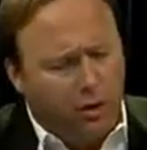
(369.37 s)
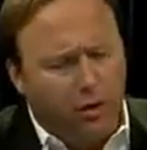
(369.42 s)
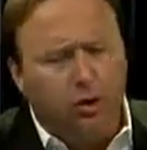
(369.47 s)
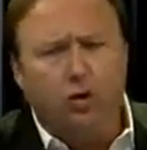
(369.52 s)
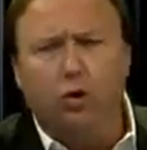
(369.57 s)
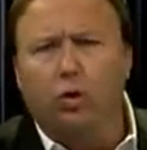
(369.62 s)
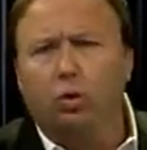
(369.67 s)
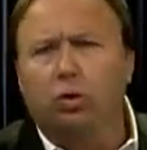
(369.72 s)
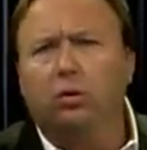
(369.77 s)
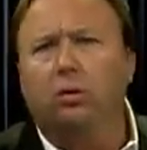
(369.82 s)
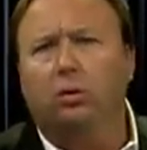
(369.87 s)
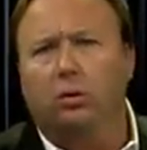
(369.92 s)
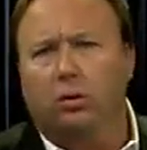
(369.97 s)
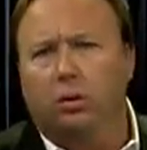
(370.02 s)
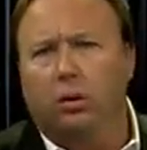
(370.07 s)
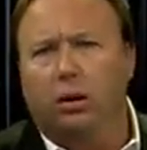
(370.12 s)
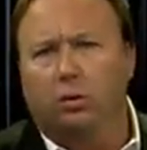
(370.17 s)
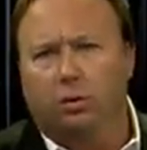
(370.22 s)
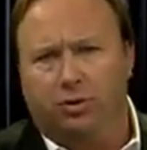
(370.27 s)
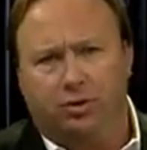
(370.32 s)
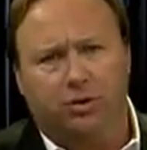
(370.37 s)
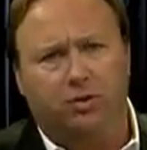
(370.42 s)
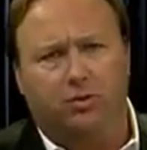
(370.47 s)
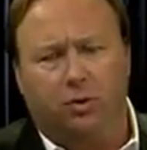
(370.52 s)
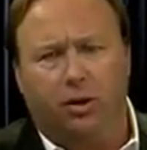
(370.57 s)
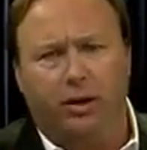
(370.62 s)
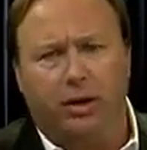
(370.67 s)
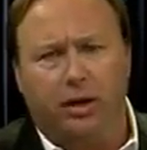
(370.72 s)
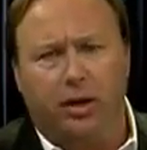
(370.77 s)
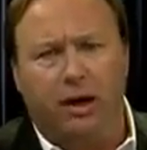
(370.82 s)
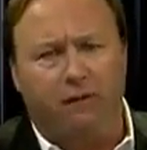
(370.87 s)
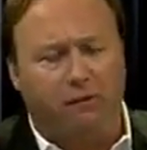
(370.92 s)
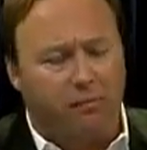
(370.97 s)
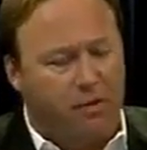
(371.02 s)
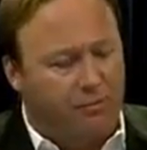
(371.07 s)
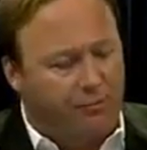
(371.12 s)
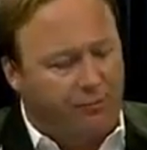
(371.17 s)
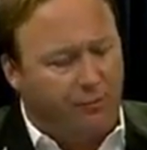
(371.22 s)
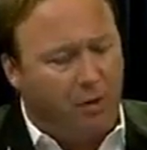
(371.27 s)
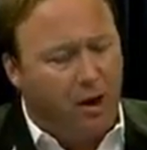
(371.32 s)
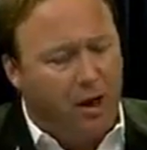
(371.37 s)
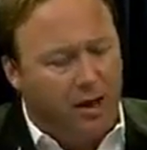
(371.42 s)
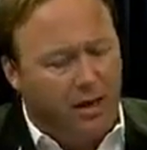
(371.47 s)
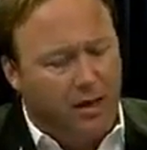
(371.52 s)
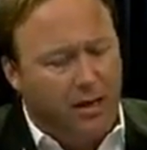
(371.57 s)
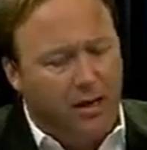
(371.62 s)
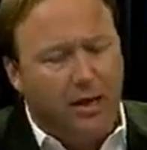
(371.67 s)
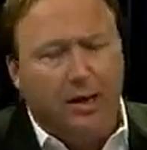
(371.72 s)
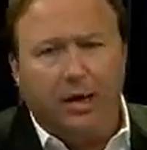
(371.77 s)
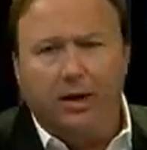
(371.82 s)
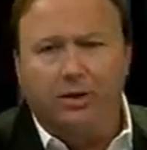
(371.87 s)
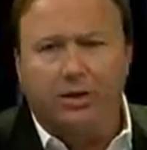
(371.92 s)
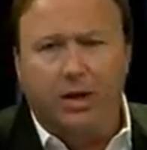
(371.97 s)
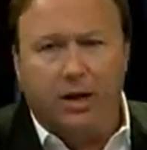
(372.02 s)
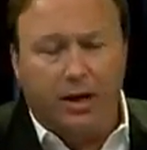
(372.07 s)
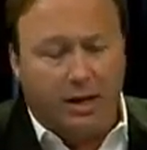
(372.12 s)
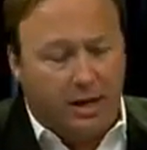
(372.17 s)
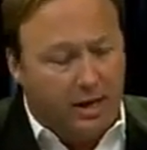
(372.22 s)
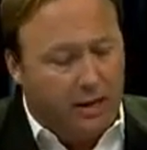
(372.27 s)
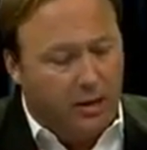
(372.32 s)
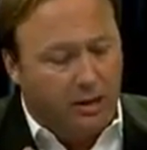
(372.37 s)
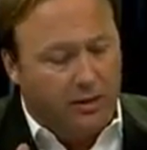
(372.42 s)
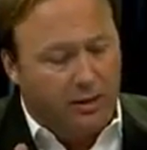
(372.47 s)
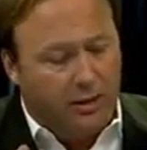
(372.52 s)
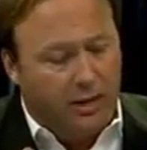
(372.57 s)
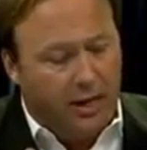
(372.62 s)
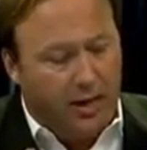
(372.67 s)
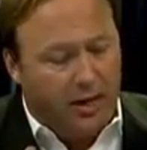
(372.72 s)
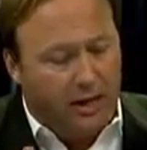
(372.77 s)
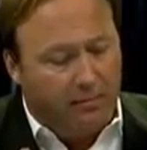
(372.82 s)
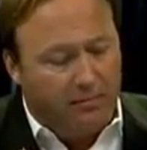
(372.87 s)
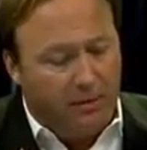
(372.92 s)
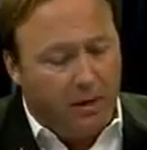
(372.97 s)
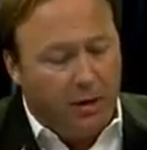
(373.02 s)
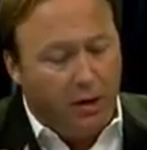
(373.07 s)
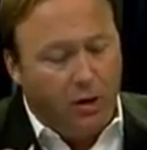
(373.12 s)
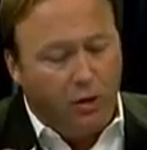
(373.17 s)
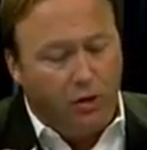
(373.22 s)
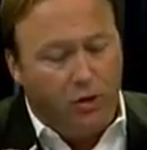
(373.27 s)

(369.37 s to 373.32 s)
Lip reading: Google, which is really a government front, is getting in on the game.